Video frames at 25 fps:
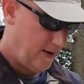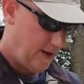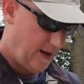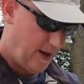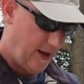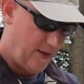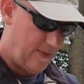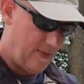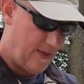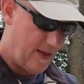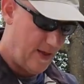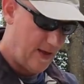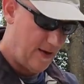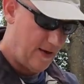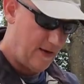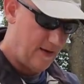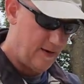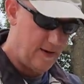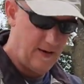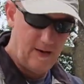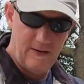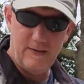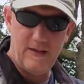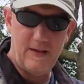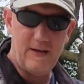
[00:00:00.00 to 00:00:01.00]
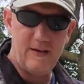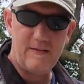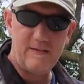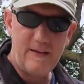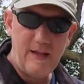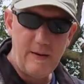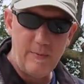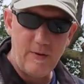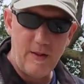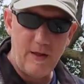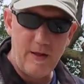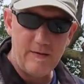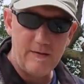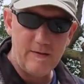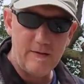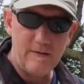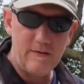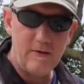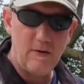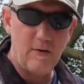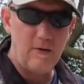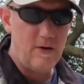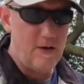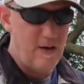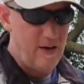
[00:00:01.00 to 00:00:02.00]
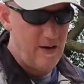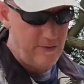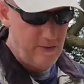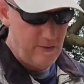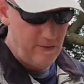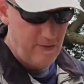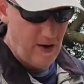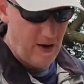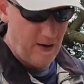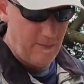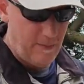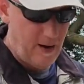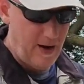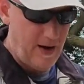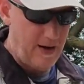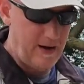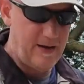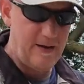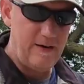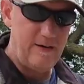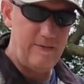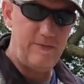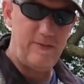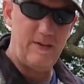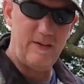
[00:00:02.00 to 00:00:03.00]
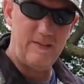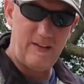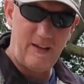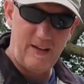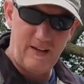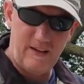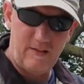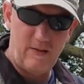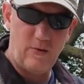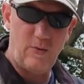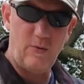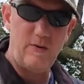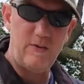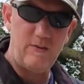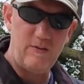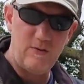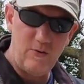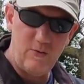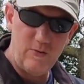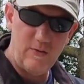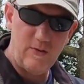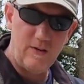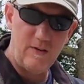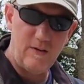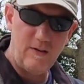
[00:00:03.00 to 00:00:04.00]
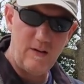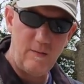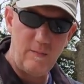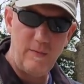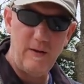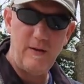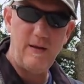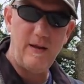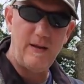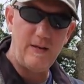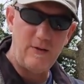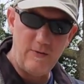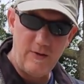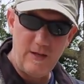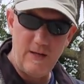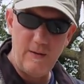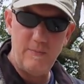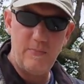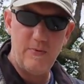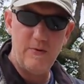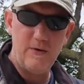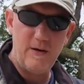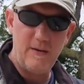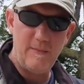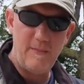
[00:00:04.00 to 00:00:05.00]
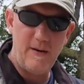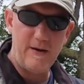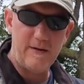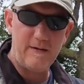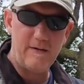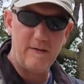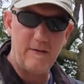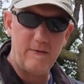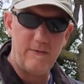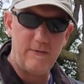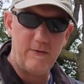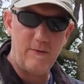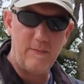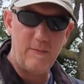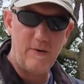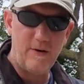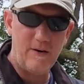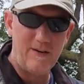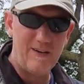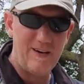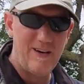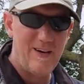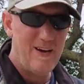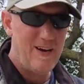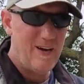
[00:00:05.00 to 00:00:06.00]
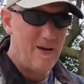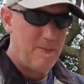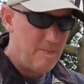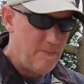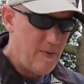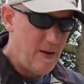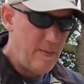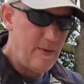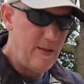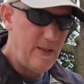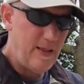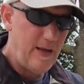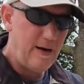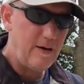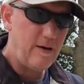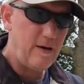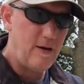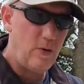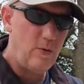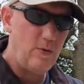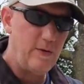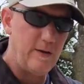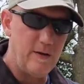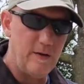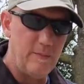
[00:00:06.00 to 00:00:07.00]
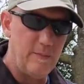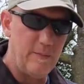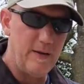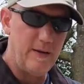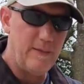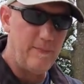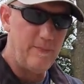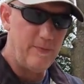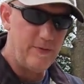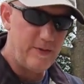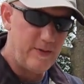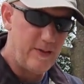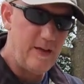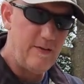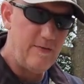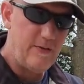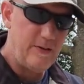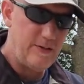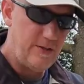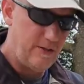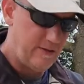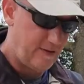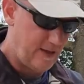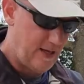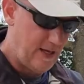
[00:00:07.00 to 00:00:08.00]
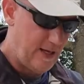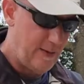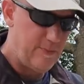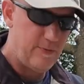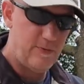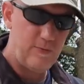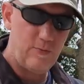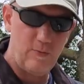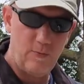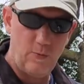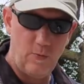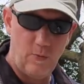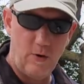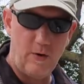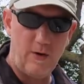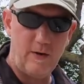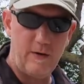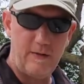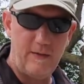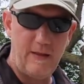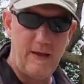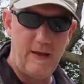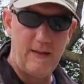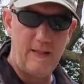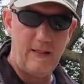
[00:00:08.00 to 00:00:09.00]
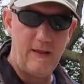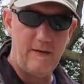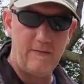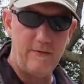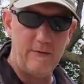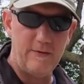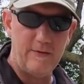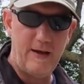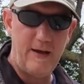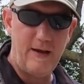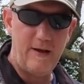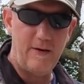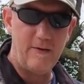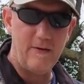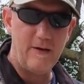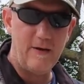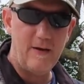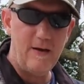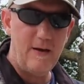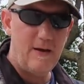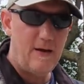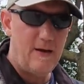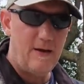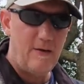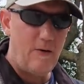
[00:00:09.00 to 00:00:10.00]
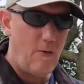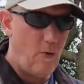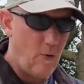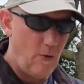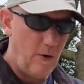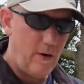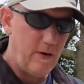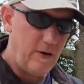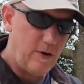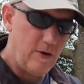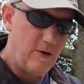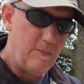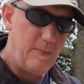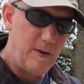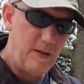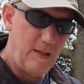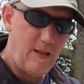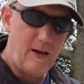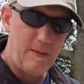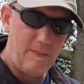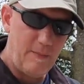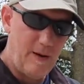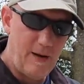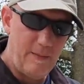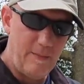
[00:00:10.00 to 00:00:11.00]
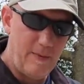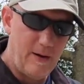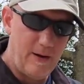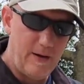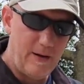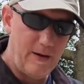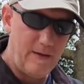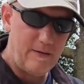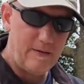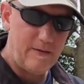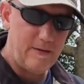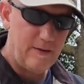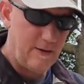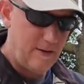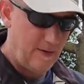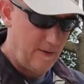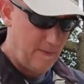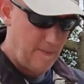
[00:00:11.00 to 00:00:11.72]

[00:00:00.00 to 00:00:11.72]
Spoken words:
And then it stabilizes. So if you've got a bike and it feels like it's always using a little bit and you keep putting it back to the full mark, maybe let it go a little bit. See if it just keeps working that level down. Or it could be like my bikes.